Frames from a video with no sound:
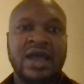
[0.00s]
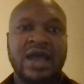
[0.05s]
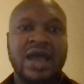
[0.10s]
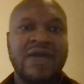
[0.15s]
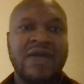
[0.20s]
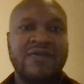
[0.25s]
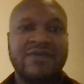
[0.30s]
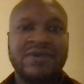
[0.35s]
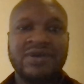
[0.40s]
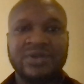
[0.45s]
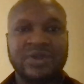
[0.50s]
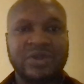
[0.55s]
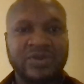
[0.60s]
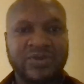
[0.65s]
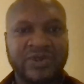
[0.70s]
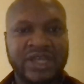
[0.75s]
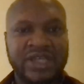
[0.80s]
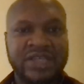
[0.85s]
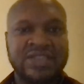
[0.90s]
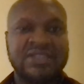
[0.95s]
I found the
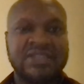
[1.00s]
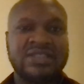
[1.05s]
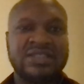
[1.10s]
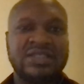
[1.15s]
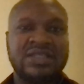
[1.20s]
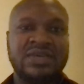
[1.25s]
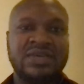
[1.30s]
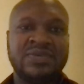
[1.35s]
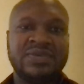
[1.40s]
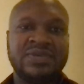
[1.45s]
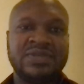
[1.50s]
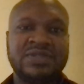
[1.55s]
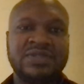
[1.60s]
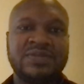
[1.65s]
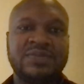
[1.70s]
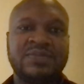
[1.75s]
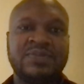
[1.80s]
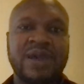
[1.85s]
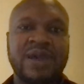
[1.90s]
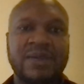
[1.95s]
rates at which
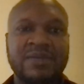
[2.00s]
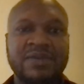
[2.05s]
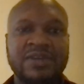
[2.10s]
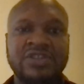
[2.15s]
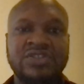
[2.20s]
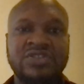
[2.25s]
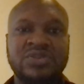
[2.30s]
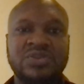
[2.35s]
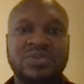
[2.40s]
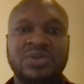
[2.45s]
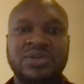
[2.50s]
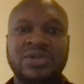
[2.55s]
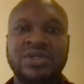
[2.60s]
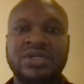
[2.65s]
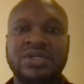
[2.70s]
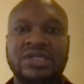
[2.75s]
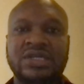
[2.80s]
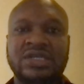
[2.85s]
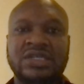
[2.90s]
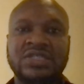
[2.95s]
published
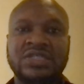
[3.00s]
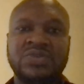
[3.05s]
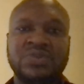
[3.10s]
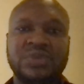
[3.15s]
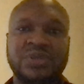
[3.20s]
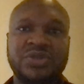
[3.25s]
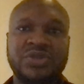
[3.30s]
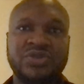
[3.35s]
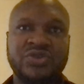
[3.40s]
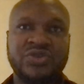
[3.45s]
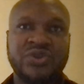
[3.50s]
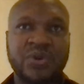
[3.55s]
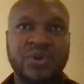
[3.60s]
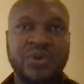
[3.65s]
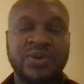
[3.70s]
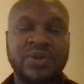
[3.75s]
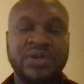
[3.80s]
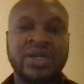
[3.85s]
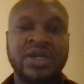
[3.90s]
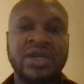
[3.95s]
work is
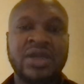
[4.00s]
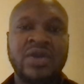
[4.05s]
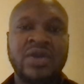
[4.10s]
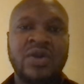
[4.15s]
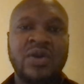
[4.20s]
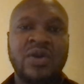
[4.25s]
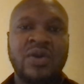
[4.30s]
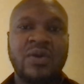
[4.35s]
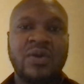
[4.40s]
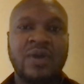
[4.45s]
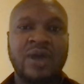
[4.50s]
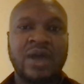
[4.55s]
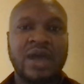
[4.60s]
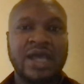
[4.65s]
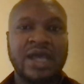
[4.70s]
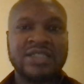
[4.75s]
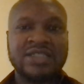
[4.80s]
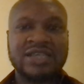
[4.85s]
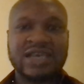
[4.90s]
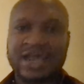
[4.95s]
withdrawn
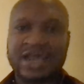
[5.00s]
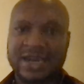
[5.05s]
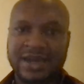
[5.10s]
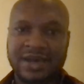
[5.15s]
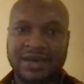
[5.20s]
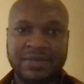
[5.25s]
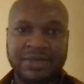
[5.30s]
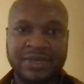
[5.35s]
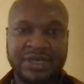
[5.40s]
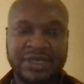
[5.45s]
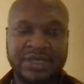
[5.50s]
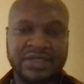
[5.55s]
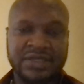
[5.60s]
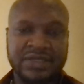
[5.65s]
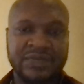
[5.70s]
quite alarming.